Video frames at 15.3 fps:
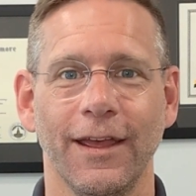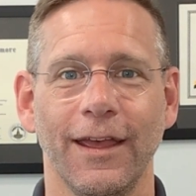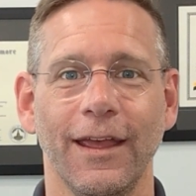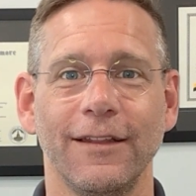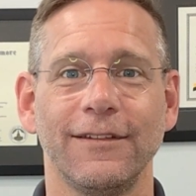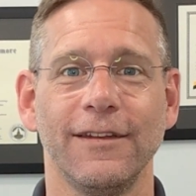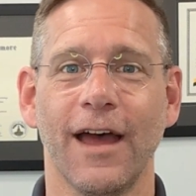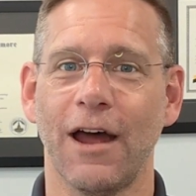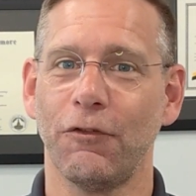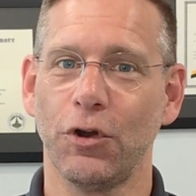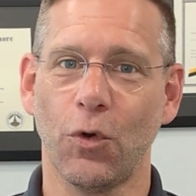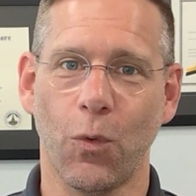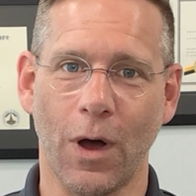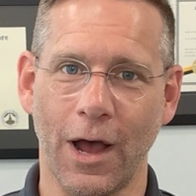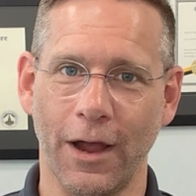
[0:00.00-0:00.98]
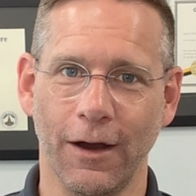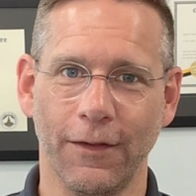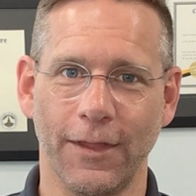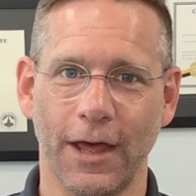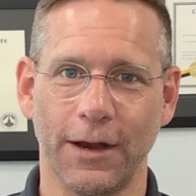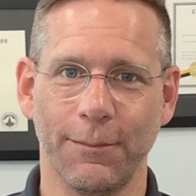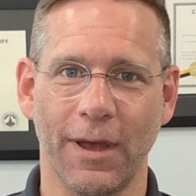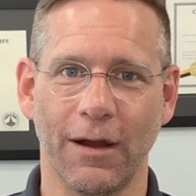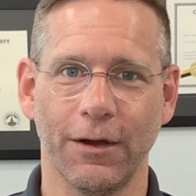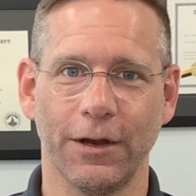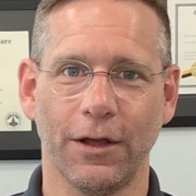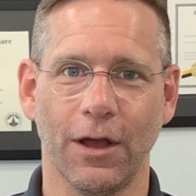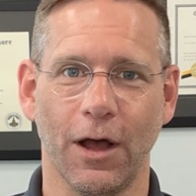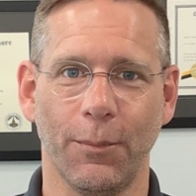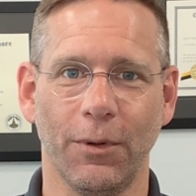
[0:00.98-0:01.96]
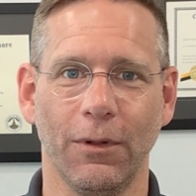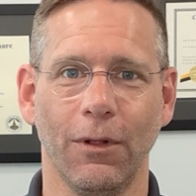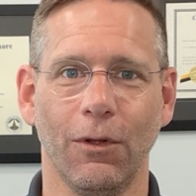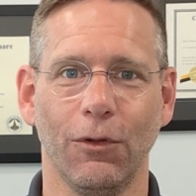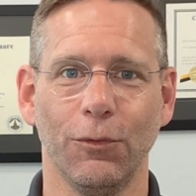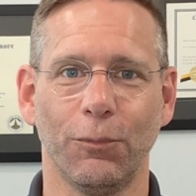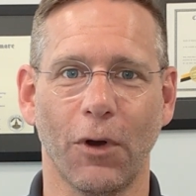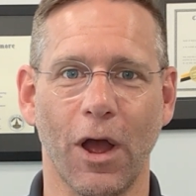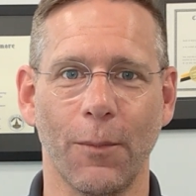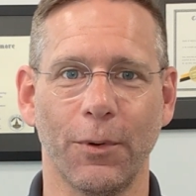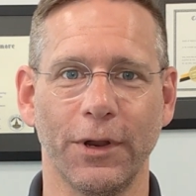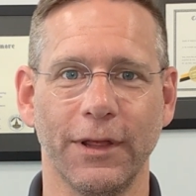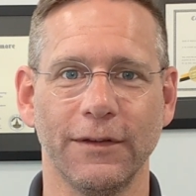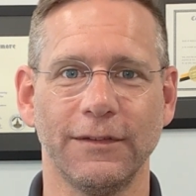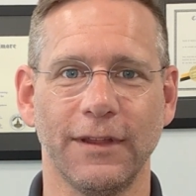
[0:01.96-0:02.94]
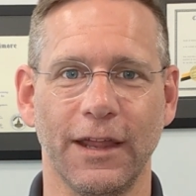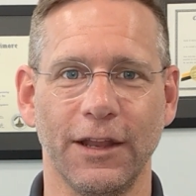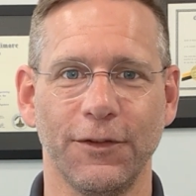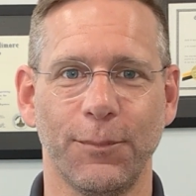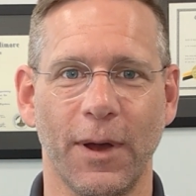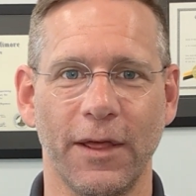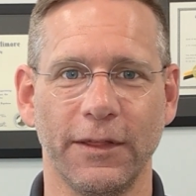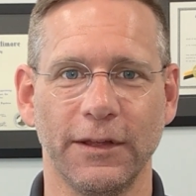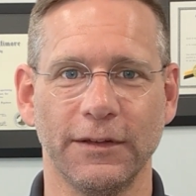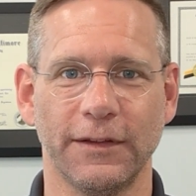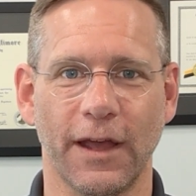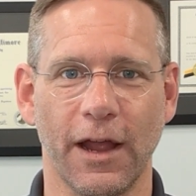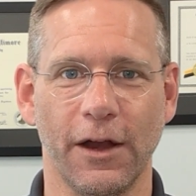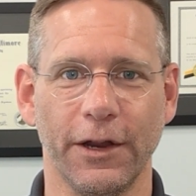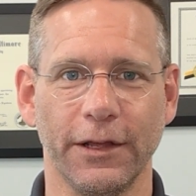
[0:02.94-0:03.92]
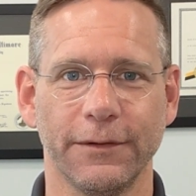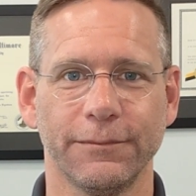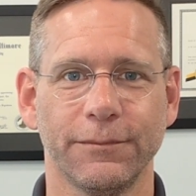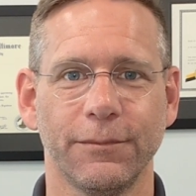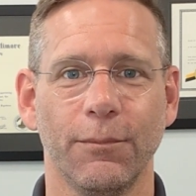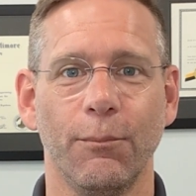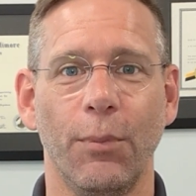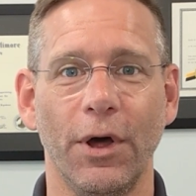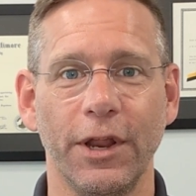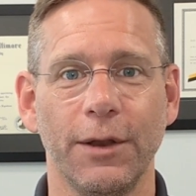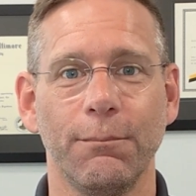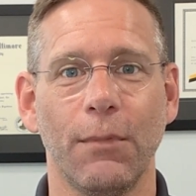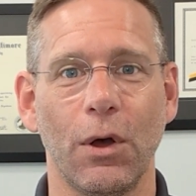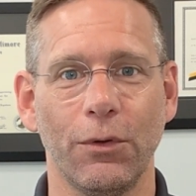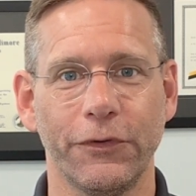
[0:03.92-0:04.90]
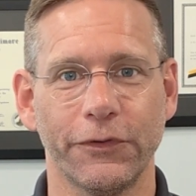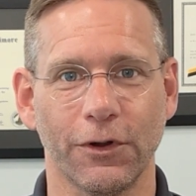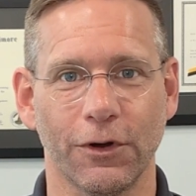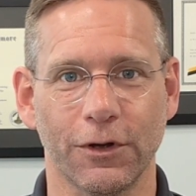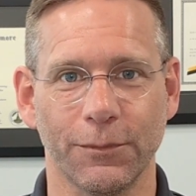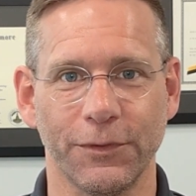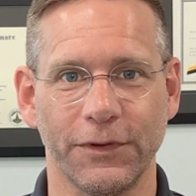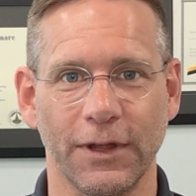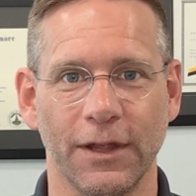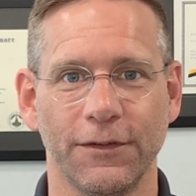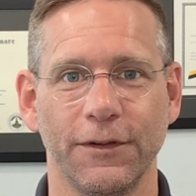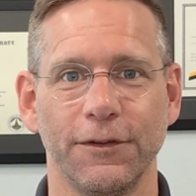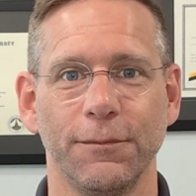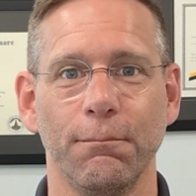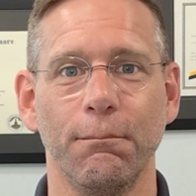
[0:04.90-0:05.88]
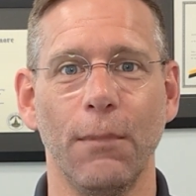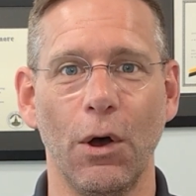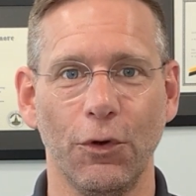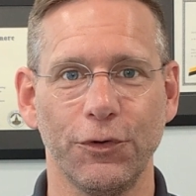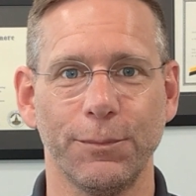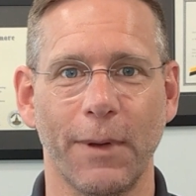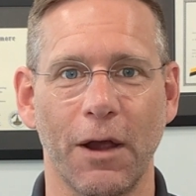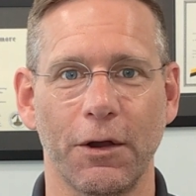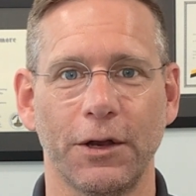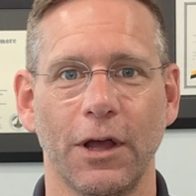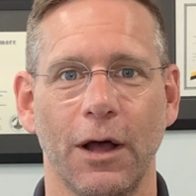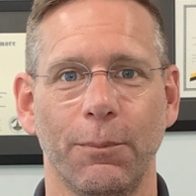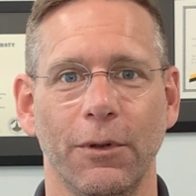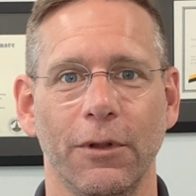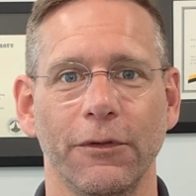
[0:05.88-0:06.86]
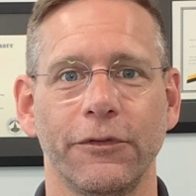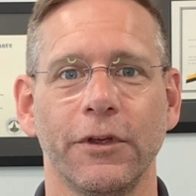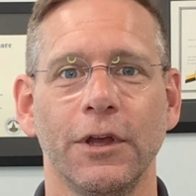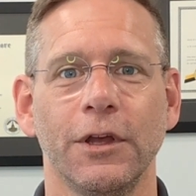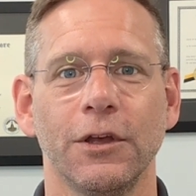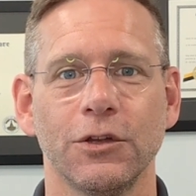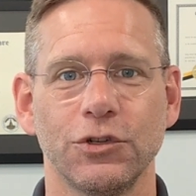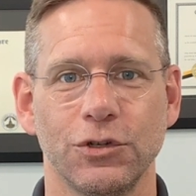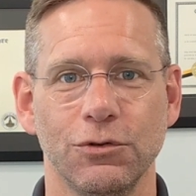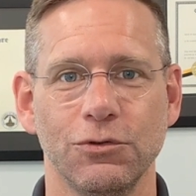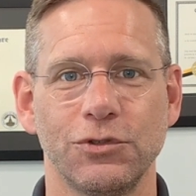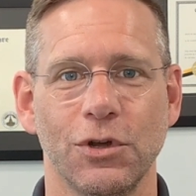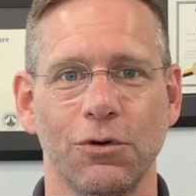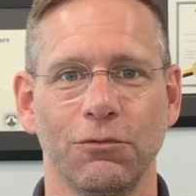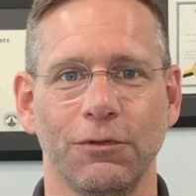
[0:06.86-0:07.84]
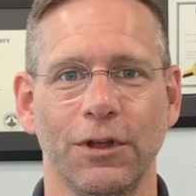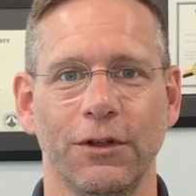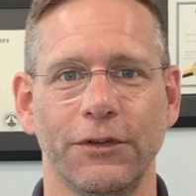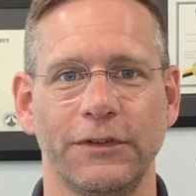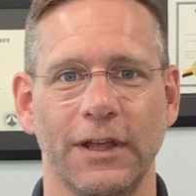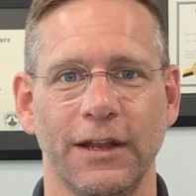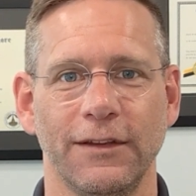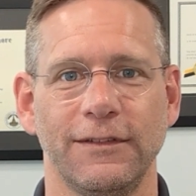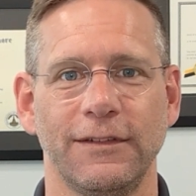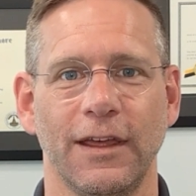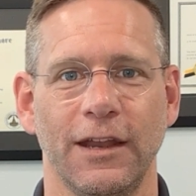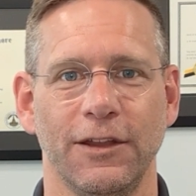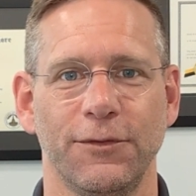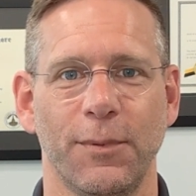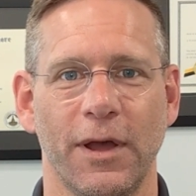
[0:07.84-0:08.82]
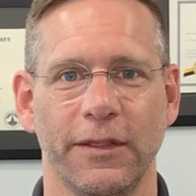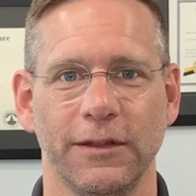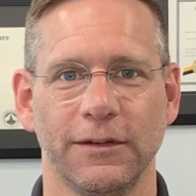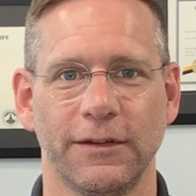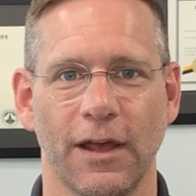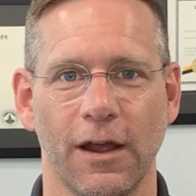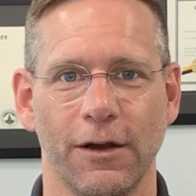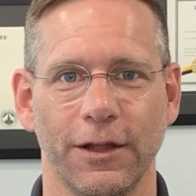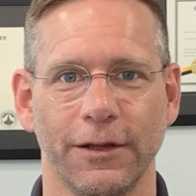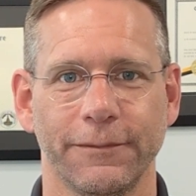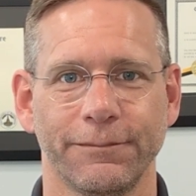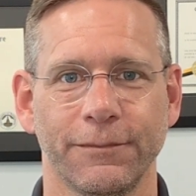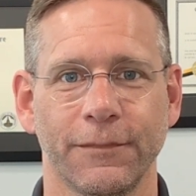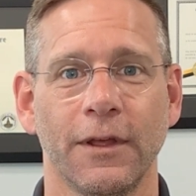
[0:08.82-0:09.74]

It's not required that a married couple hold property as tenants by the entirety. But in most circumstances, most married couples choose to own real estate as tenants by the entirety.